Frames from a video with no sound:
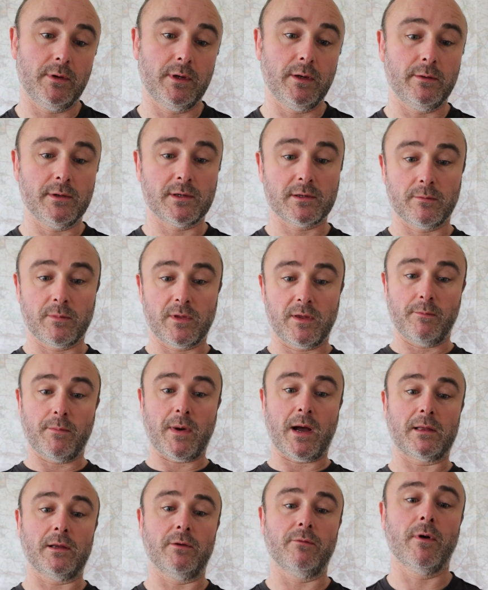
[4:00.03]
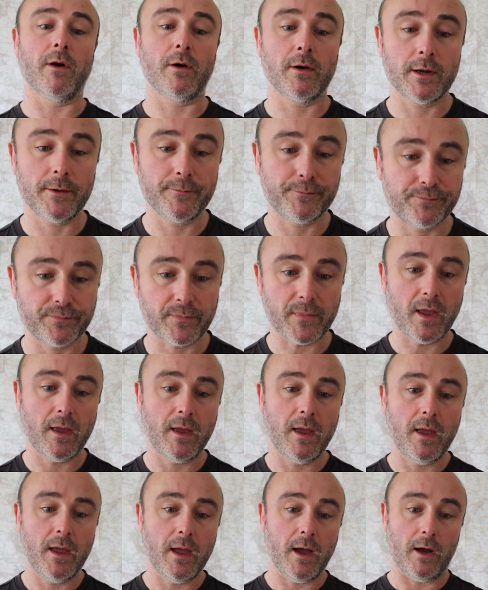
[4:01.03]
doing something badly wrong,
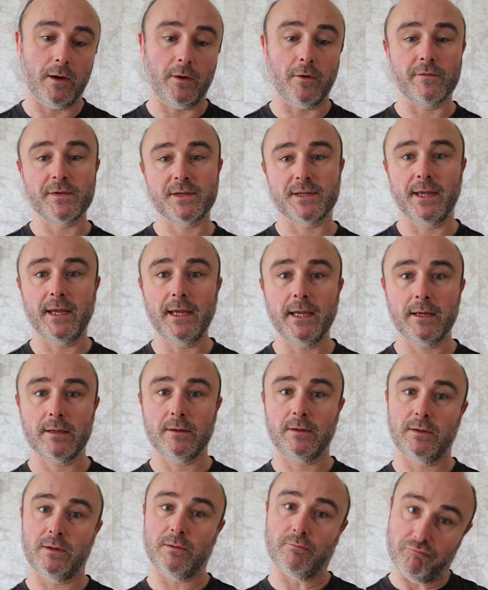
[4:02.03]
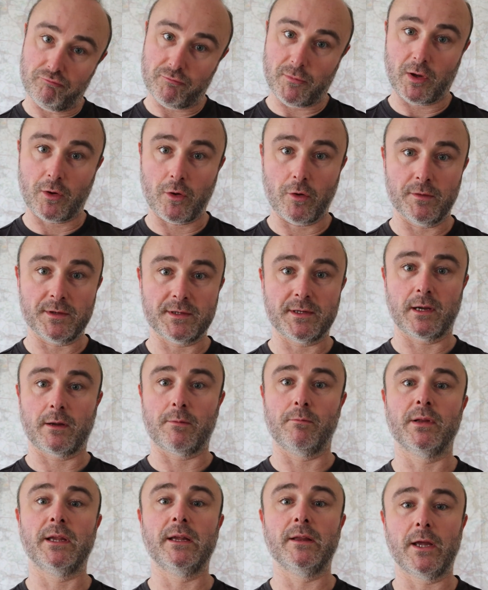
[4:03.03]
and obviously the currency
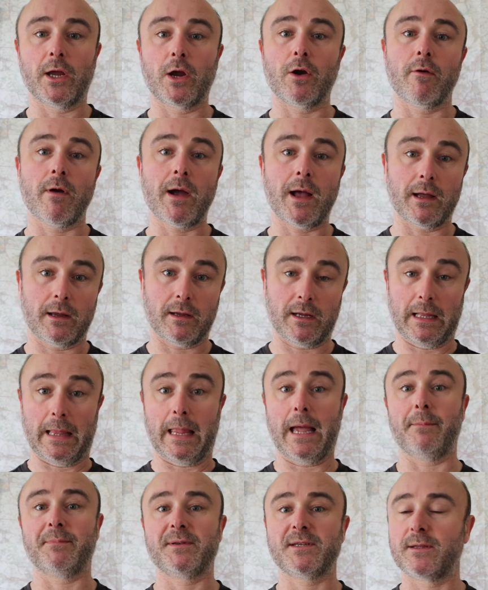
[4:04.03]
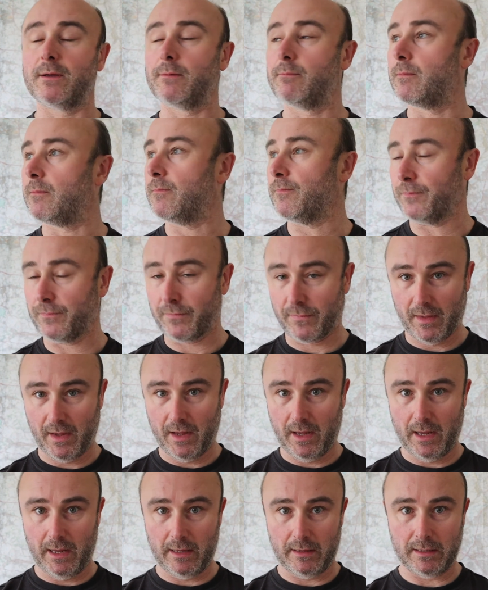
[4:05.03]
completely collapsed.
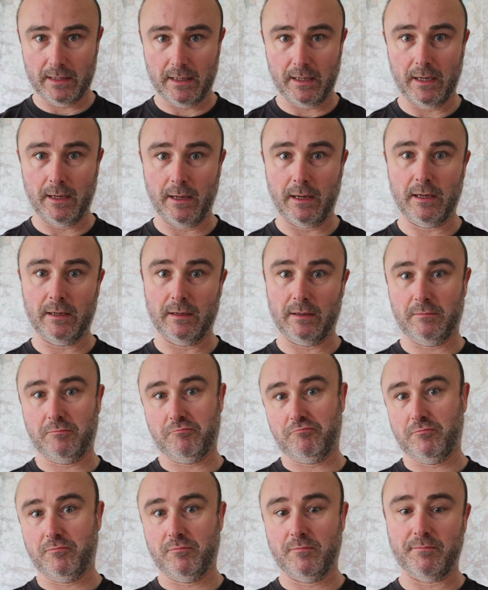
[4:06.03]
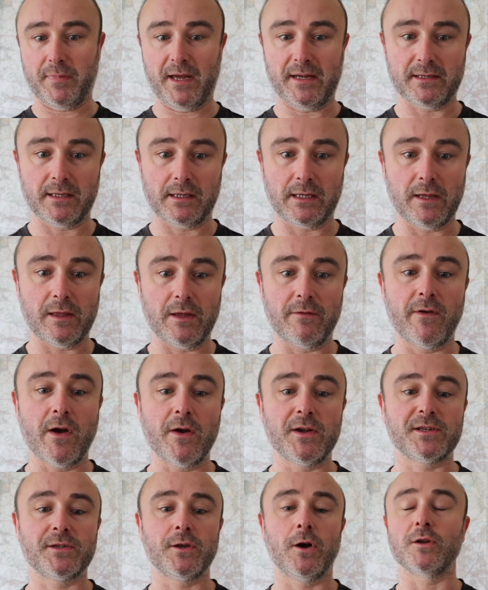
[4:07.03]
And basically at the very
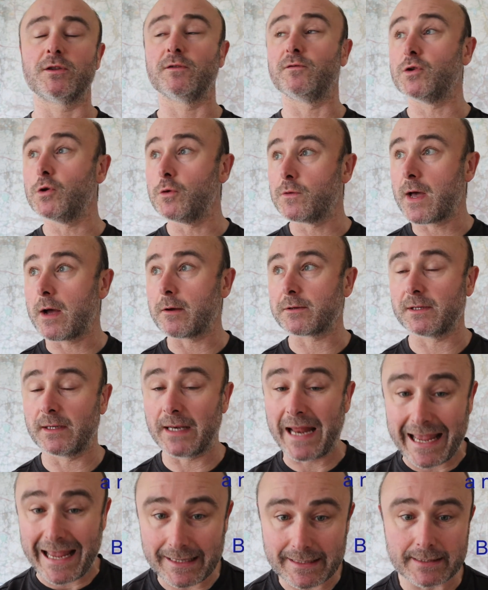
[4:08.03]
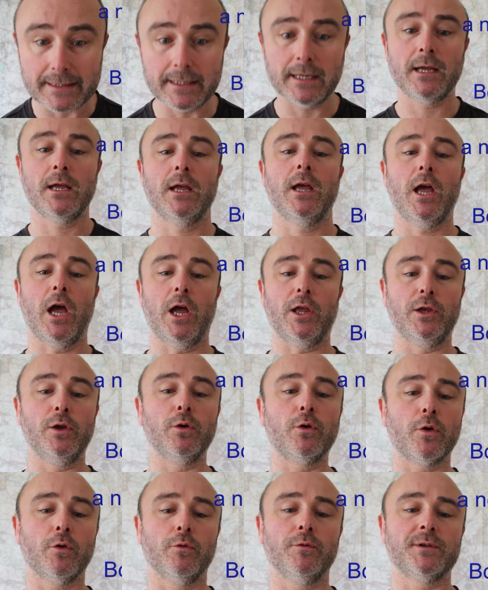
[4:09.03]
start of 2008, a new
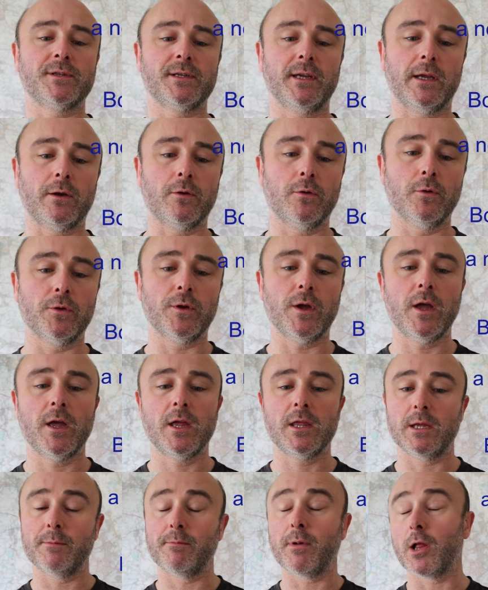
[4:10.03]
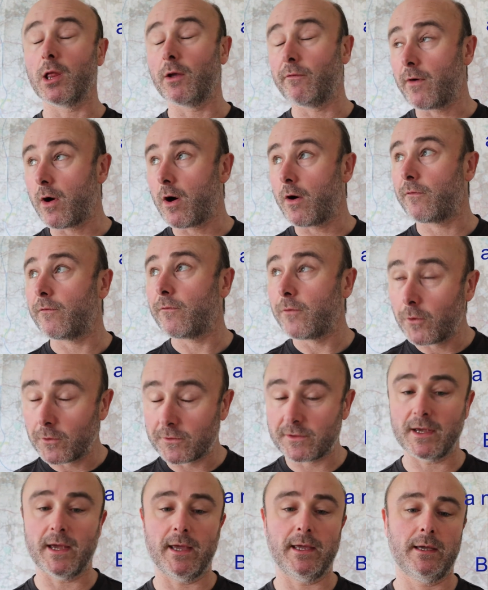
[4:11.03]
currency called the Bolivar
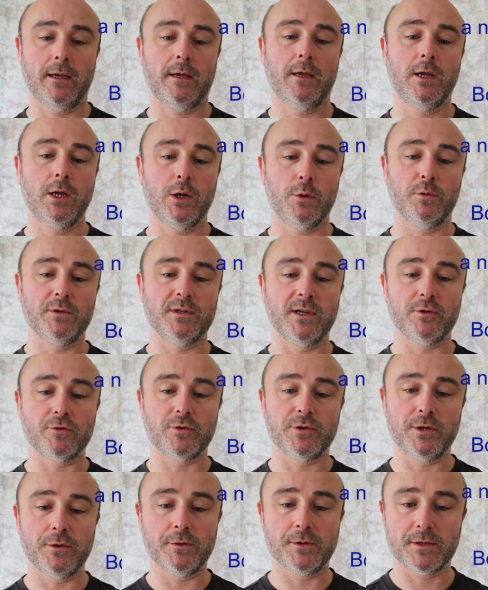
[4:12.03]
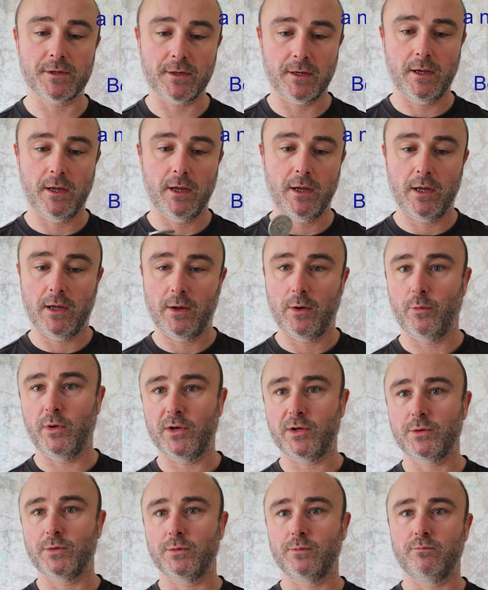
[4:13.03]
Fuerte was introduced,
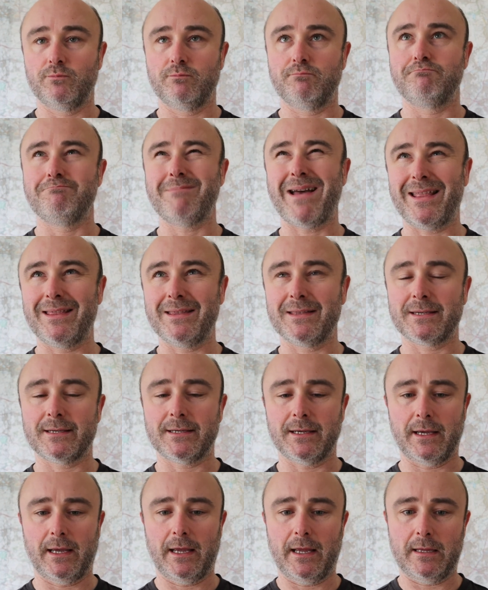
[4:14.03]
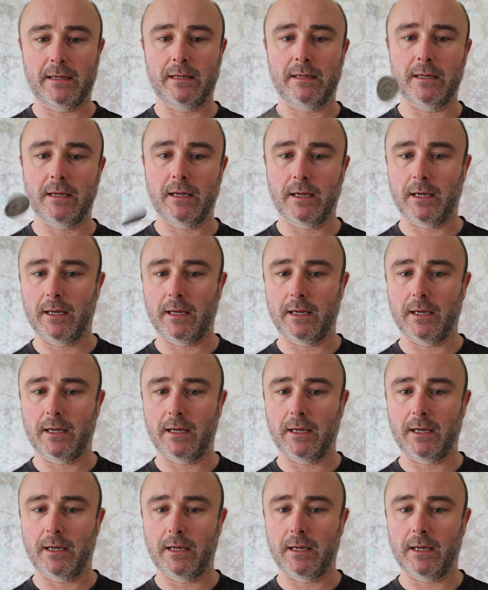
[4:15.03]
which meant in